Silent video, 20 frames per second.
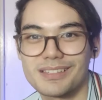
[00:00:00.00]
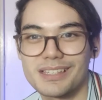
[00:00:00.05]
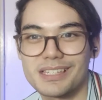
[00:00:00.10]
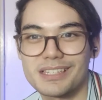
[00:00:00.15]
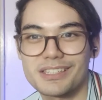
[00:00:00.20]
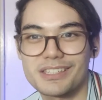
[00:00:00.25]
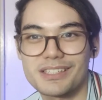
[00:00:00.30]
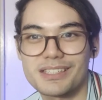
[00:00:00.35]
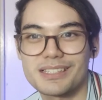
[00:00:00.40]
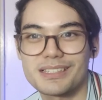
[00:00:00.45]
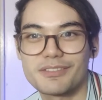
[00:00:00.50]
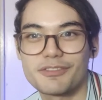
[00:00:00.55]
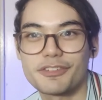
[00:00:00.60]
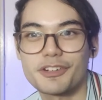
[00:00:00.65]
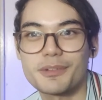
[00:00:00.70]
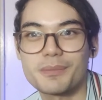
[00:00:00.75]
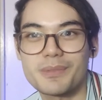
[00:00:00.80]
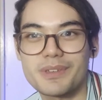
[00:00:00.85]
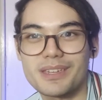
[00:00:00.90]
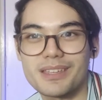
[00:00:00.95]
That just,
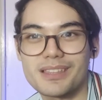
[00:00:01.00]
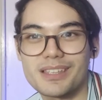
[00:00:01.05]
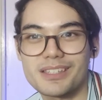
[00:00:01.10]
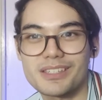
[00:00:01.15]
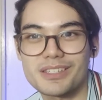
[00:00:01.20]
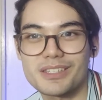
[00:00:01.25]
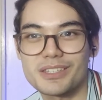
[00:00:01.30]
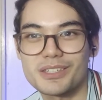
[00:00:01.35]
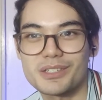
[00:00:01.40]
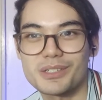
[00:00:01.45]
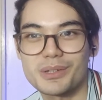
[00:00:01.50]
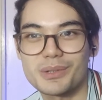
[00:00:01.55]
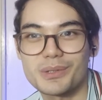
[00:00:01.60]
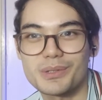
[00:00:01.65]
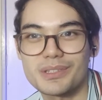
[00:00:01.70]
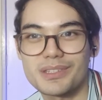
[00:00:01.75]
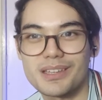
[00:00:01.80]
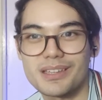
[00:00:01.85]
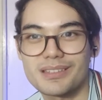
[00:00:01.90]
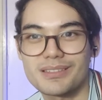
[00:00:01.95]
for me, that just
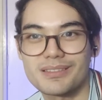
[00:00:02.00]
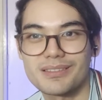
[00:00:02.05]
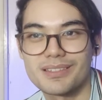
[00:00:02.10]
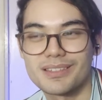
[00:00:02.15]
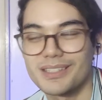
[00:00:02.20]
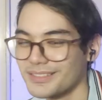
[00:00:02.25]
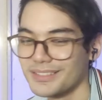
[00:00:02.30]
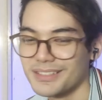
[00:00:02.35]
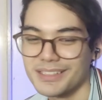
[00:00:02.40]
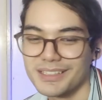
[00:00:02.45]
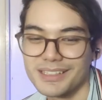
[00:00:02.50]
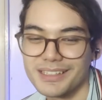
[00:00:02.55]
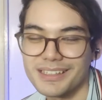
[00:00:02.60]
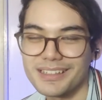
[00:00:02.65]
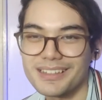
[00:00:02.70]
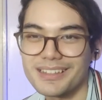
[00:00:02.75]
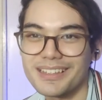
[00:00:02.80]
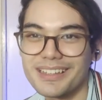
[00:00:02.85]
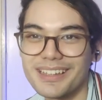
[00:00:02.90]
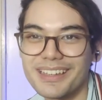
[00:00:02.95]
shows that...
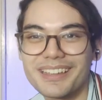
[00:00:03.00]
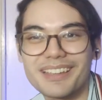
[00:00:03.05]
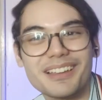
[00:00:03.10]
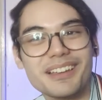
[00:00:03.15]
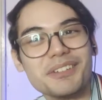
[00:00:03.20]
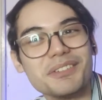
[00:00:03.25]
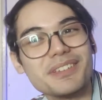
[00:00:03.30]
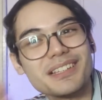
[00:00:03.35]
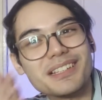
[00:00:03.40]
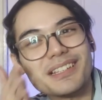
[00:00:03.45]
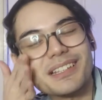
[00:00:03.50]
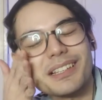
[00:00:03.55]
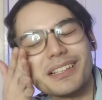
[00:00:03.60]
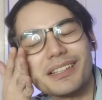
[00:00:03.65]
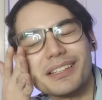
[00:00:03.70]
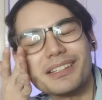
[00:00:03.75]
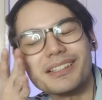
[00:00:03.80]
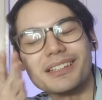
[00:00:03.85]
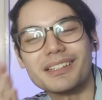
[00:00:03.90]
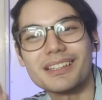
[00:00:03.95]
Hindi, I mean,
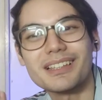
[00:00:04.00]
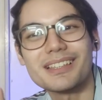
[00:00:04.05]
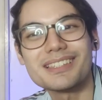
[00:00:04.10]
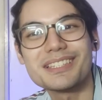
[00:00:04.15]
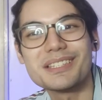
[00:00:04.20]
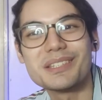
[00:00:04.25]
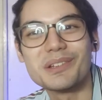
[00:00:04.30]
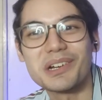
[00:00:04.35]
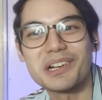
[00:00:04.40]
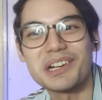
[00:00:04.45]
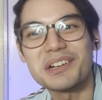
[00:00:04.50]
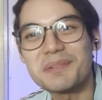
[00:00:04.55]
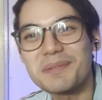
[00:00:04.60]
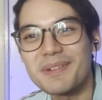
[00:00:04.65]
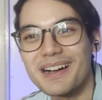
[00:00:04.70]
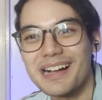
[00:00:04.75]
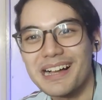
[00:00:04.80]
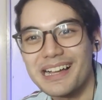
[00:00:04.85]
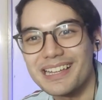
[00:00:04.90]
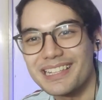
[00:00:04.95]
it's
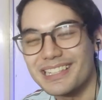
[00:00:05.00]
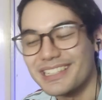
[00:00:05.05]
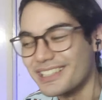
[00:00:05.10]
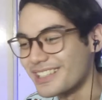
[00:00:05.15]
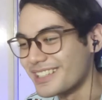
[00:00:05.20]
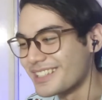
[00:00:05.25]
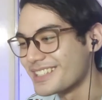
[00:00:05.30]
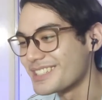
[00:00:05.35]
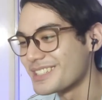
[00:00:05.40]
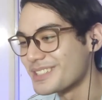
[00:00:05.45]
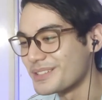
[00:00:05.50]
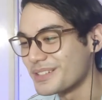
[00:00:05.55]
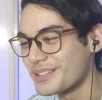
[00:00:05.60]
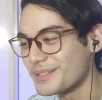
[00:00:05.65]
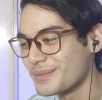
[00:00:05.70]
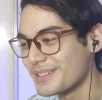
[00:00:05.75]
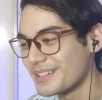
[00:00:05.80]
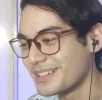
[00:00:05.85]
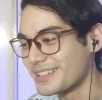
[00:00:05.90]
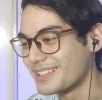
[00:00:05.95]
normal. It's
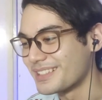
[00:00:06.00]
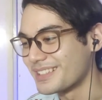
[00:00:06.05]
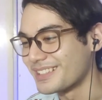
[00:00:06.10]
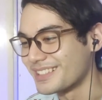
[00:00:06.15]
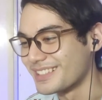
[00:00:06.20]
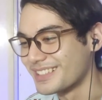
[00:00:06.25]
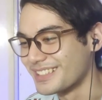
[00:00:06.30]
normal.